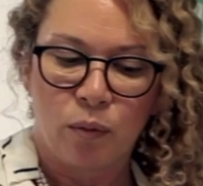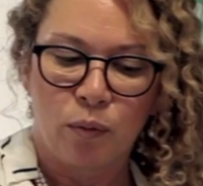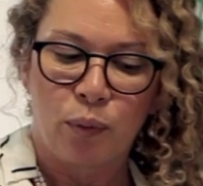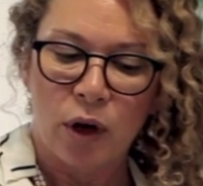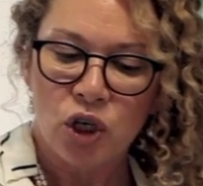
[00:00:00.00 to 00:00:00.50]

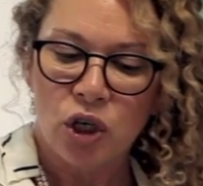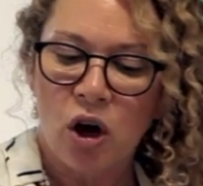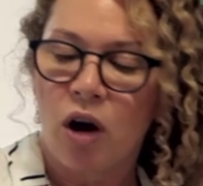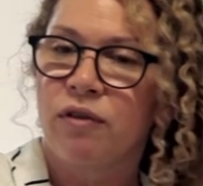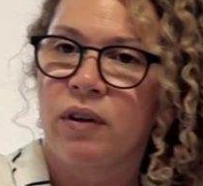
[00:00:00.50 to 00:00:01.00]
brushing
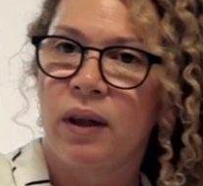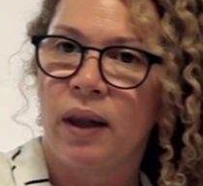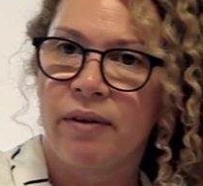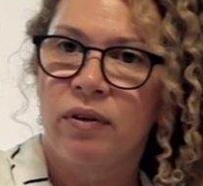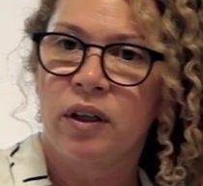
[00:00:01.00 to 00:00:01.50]
off the
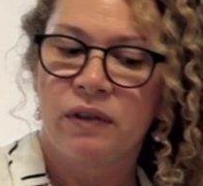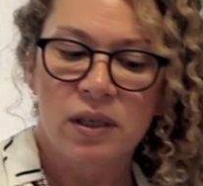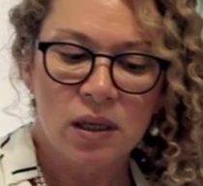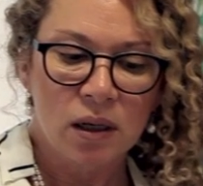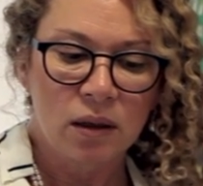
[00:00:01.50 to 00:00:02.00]
level of
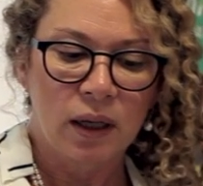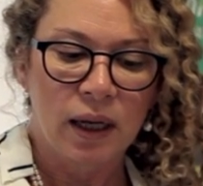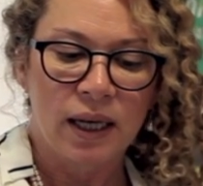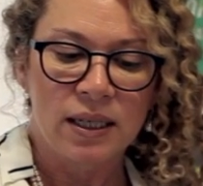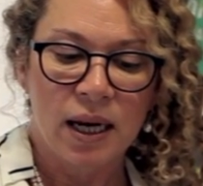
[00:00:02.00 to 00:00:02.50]
skill
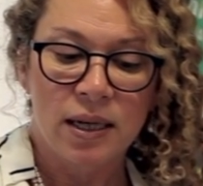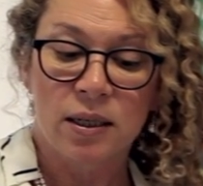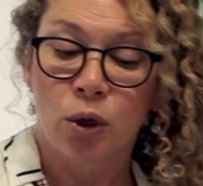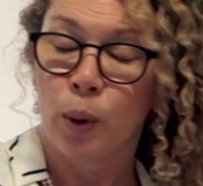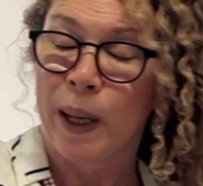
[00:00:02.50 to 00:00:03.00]
it takes to
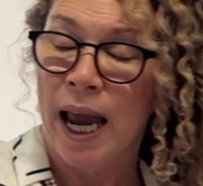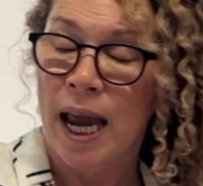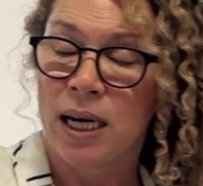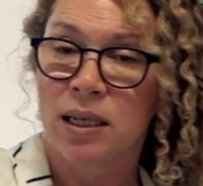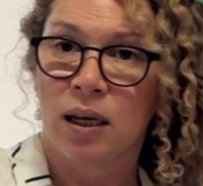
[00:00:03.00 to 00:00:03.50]

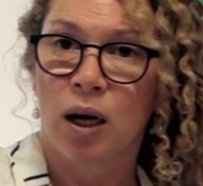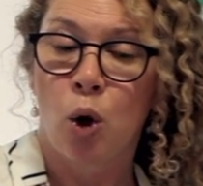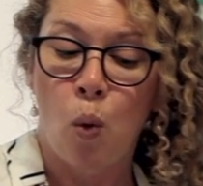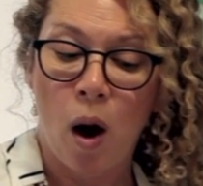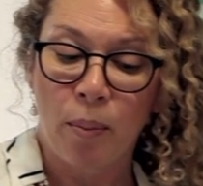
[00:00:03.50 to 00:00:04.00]
create a
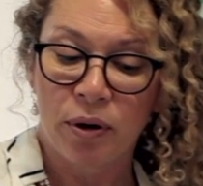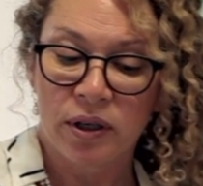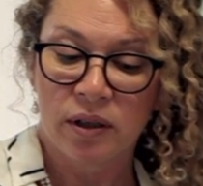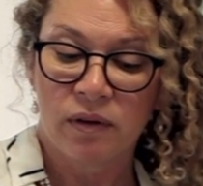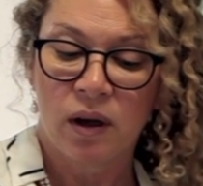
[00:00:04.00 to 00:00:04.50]

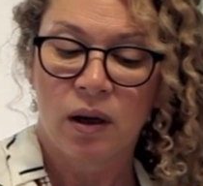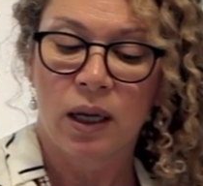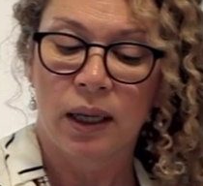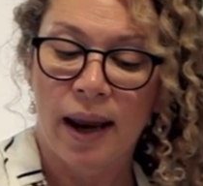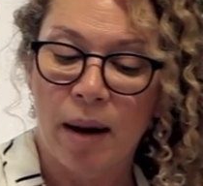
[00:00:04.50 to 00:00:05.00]
cooperative,
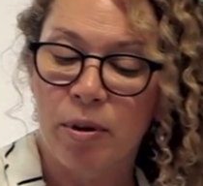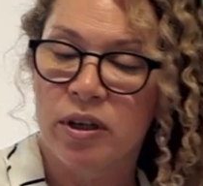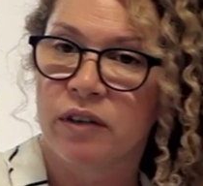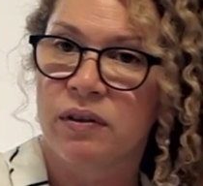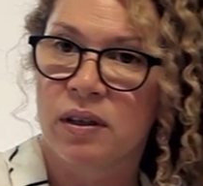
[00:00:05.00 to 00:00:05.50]

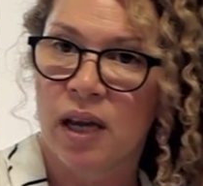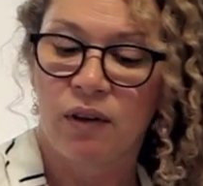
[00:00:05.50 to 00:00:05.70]
collaborative, safe